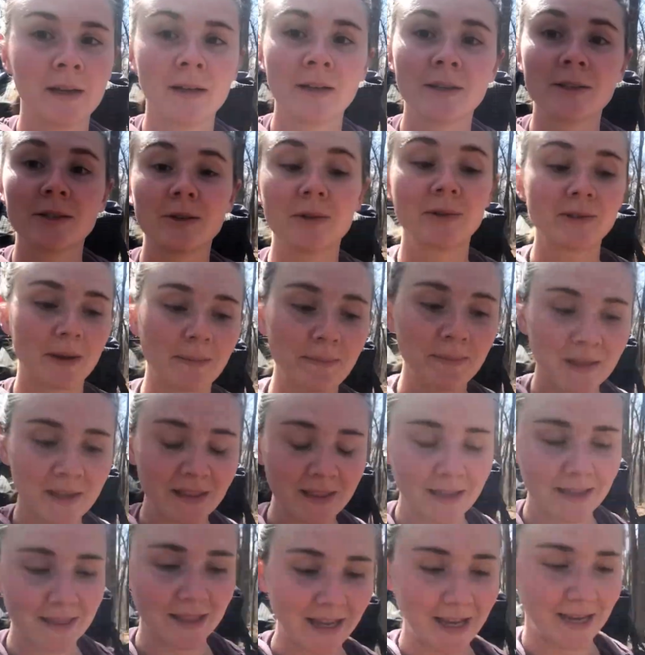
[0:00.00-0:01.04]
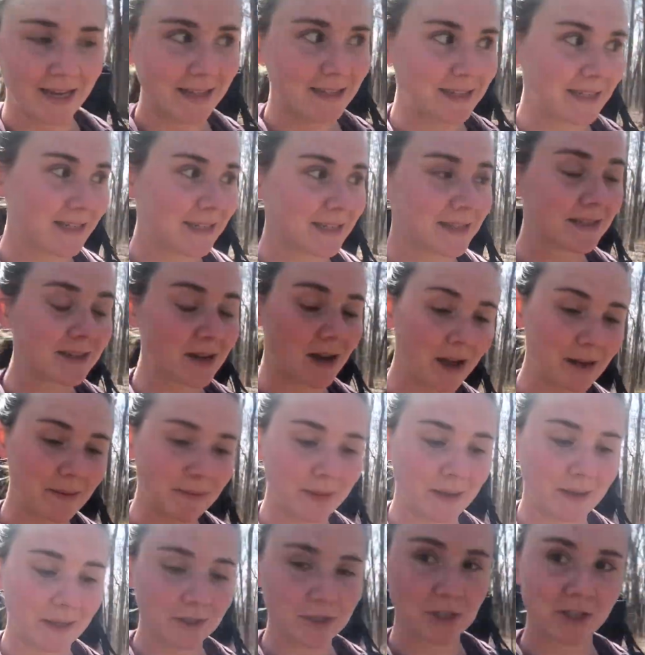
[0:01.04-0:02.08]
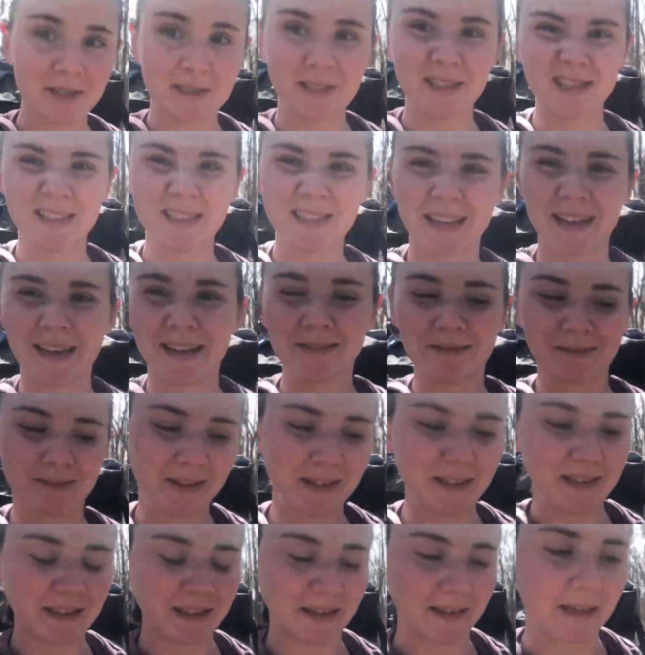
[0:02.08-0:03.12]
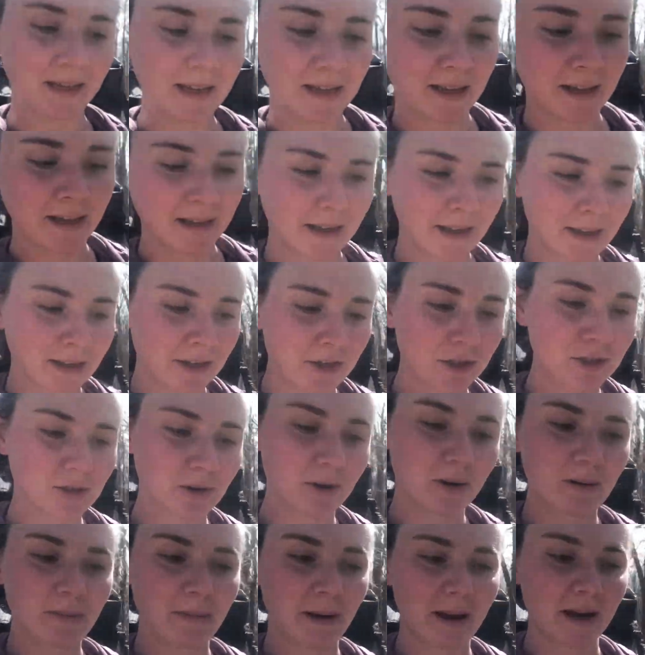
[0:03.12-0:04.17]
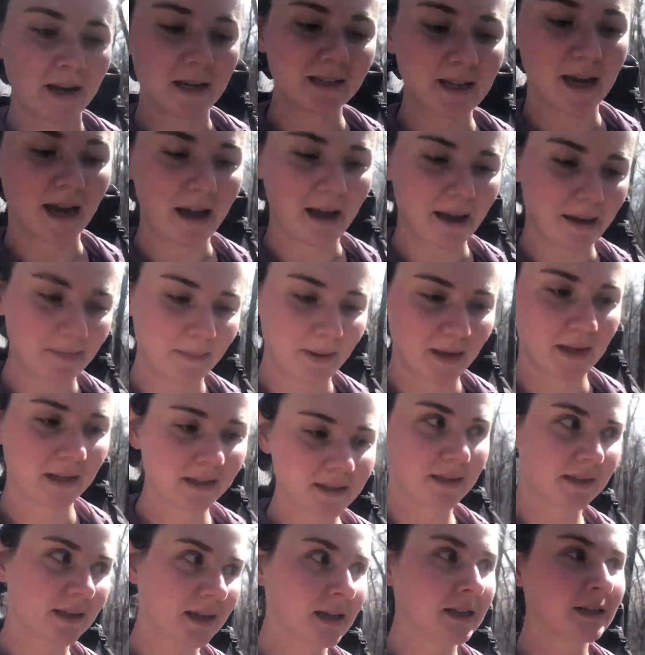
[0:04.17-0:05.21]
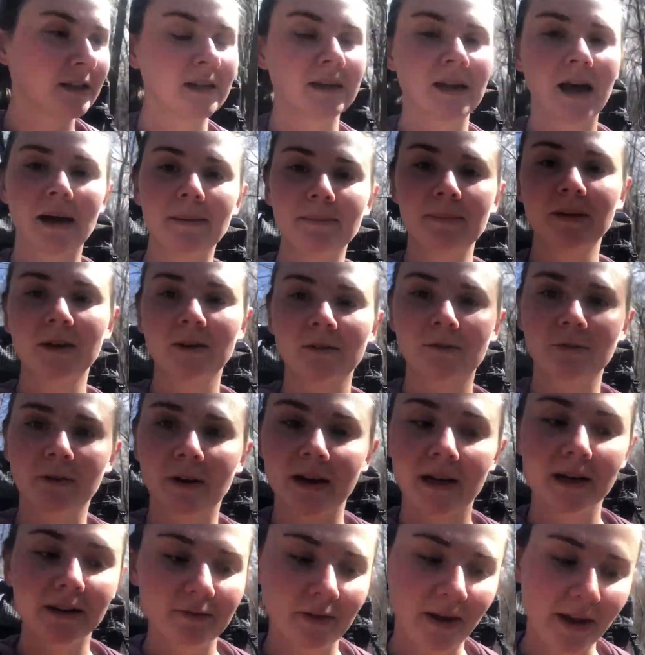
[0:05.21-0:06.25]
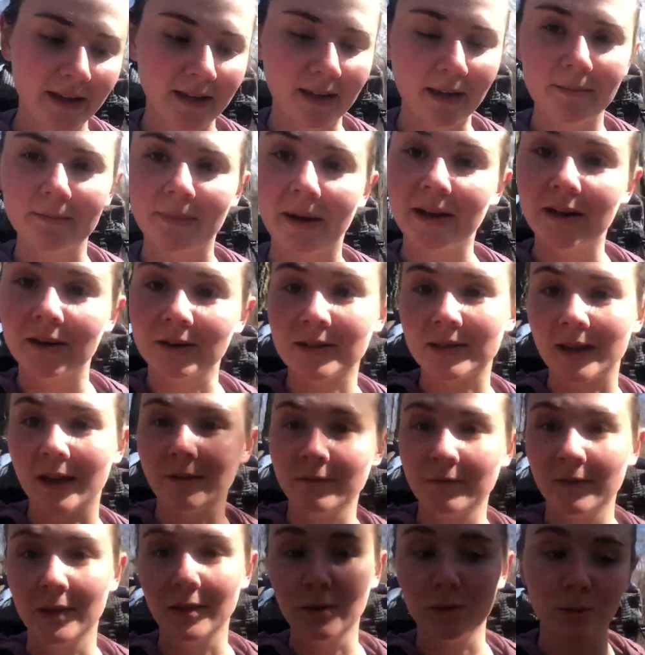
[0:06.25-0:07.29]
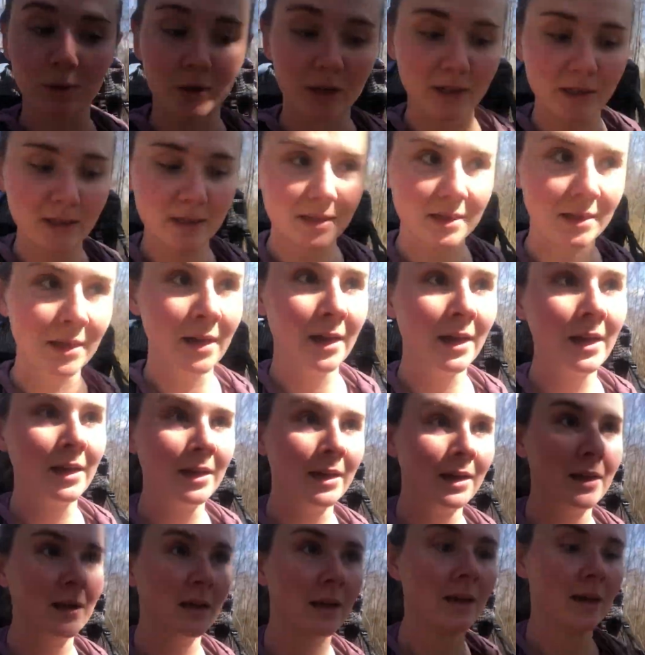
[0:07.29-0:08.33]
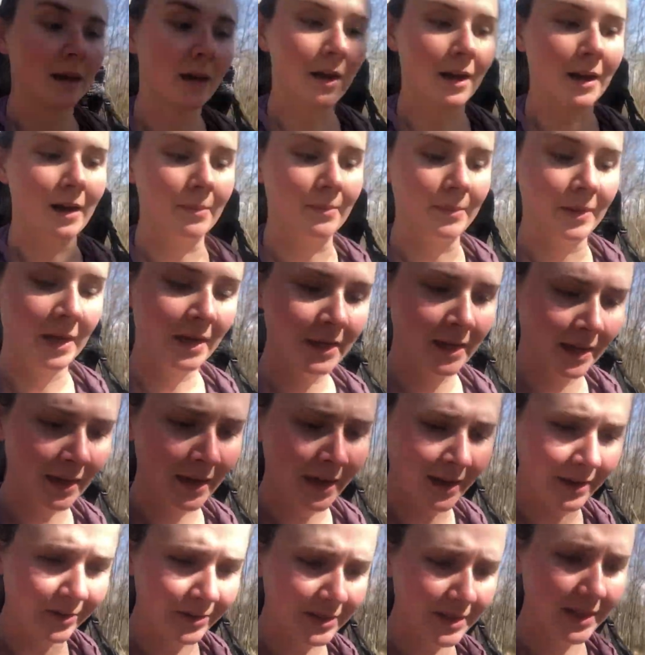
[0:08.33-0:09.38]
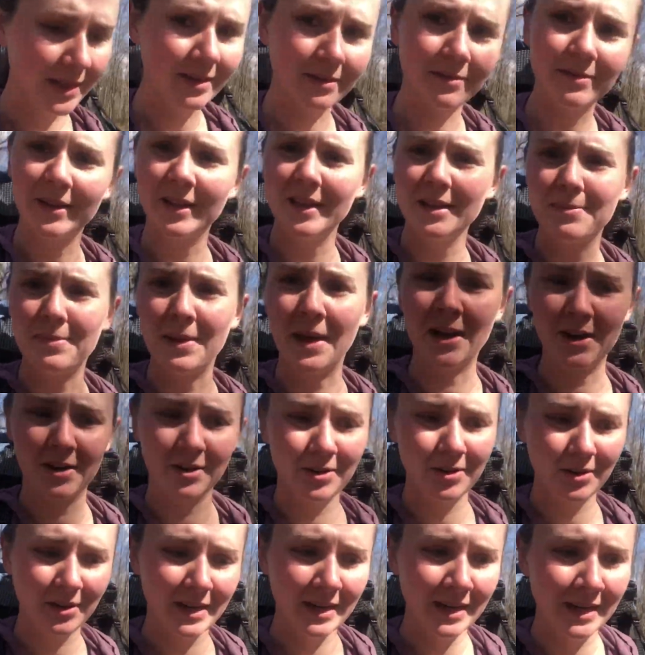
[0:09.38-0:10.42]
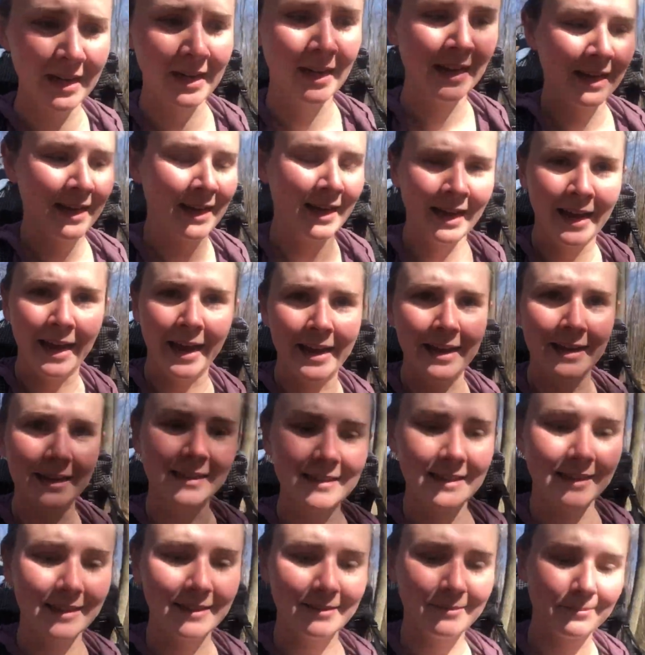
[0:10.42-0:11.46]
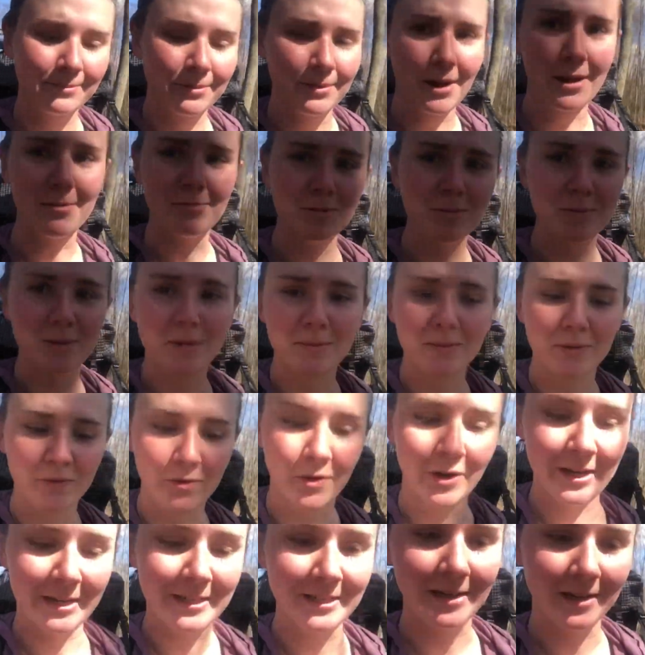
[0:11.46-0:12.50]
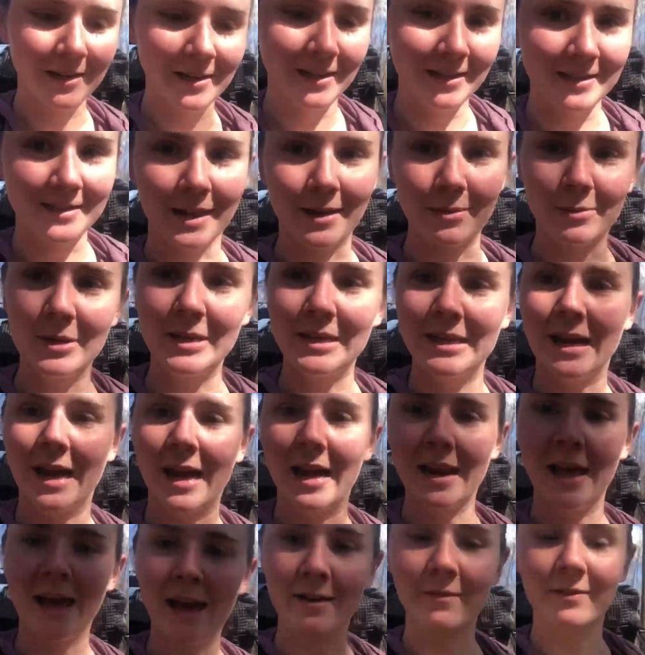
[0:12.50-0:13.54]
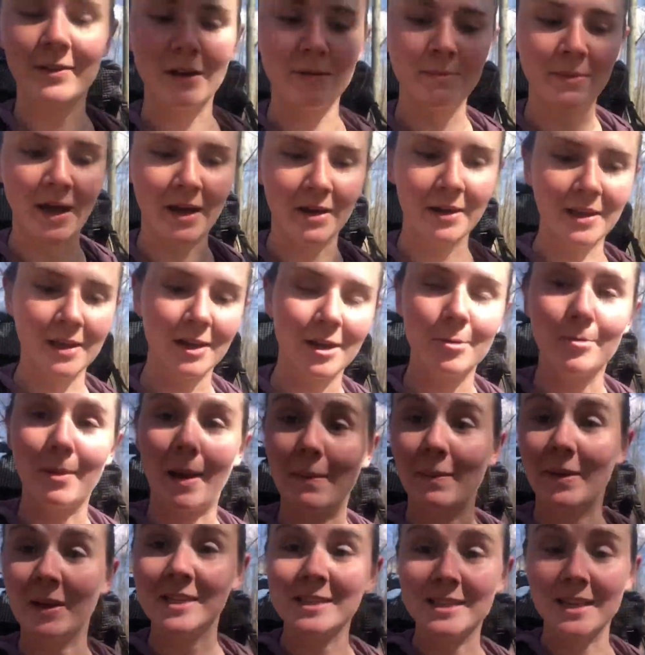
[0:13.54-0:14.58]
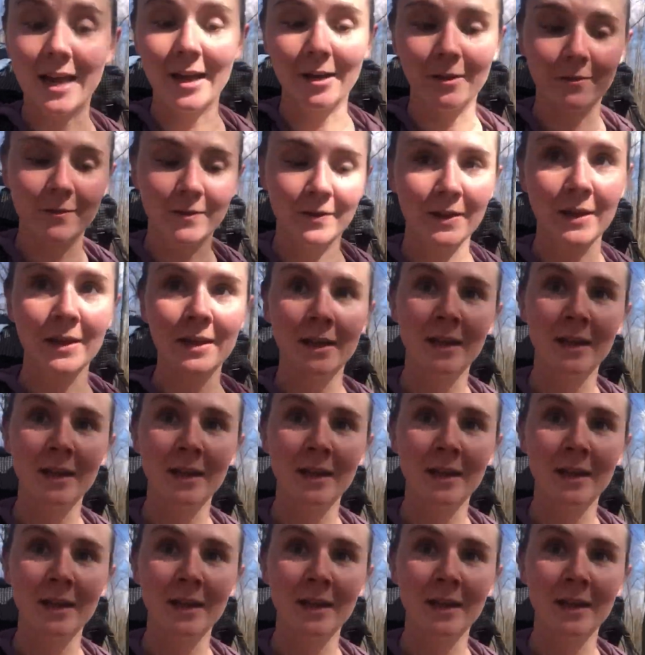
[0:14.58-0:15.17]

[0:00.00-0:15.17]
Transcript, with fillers: So something that the AT has taught me in just this like really short amount of time is to not be afraid of hiking by yourself in the woods. I used to get really paranoid, and probably before I started this I would not have come out here by myself